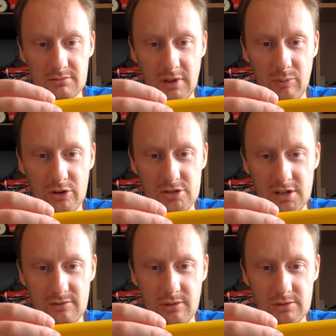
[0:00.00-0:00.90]

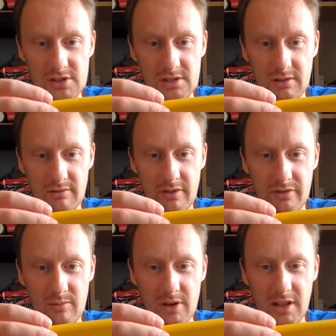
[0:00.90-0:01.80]
9.6 volts,
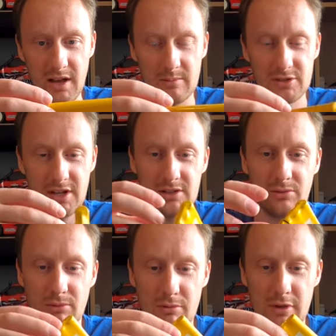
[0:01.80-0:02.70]
650 milliamps. I
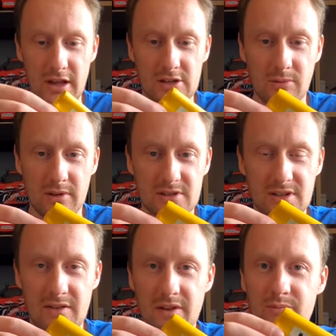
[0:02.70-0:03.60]
don't think it's worth
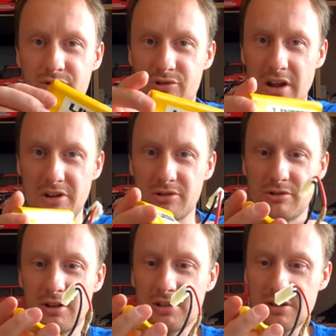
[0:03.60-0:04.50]
saving. Pretty sure
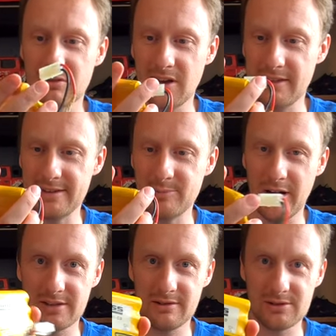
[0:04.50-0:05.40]
you can still get these
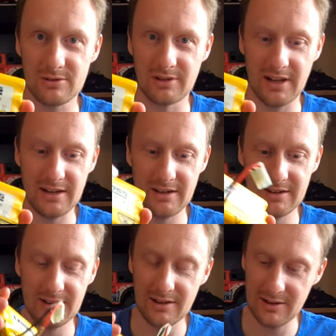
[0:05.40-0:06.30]
batteries online.
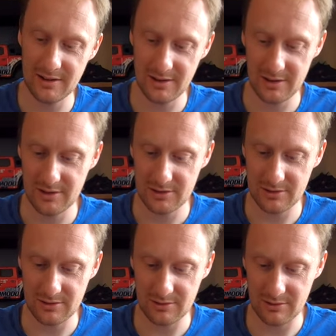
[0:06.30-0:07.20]

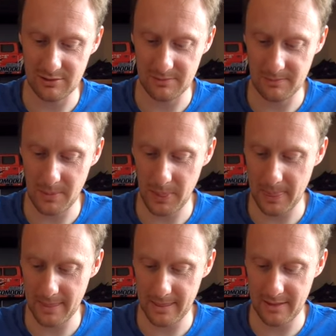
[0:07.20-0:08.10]
So
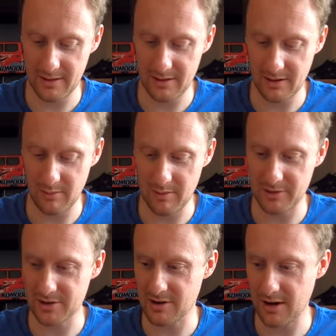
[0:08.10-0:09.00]
I'll maybe
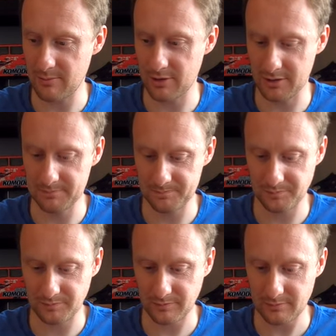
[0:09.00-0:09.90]
just grab one.
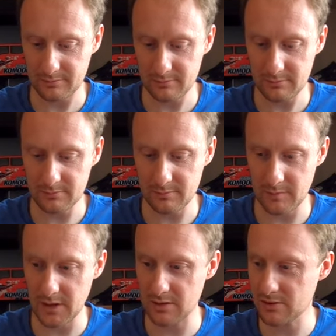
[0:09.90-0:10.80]

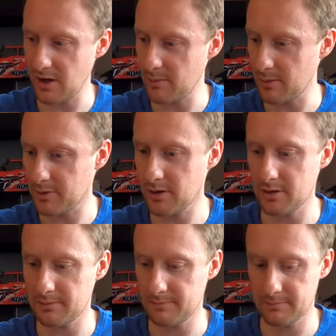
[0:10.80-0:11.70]
Tammy, a plug.